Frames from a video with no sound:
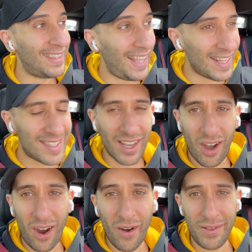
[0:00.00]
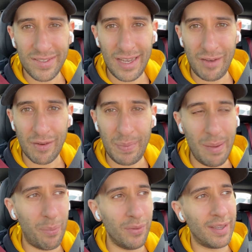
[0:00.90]
That's the hardest thing for
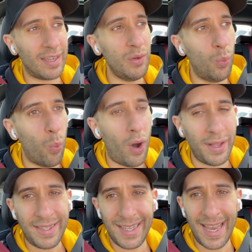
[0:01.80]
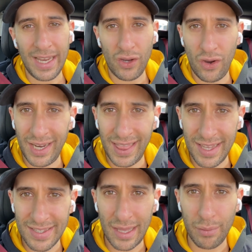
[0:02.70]
people. It's like, you want to get good at
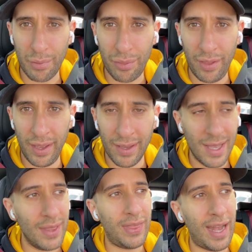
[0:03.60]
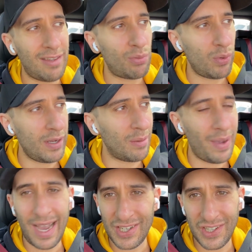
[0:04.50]
this other thing. That's where your
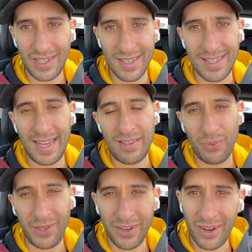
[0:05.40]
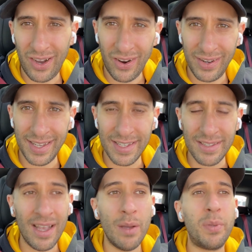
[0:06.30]
passion is. That's where your heart
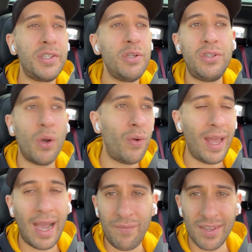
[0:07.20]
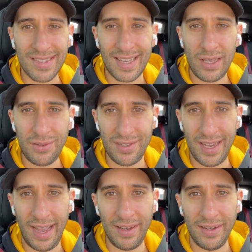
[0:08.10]
is, but you don't have the skills
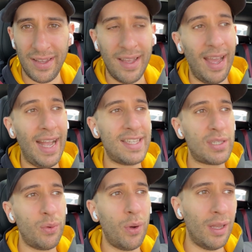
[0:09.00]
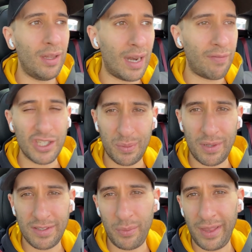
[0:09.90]
yet. And so a lot of
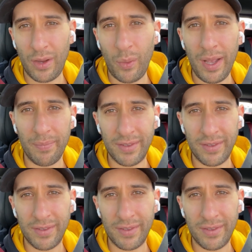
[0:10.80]
entrepreneurs, is where they quit.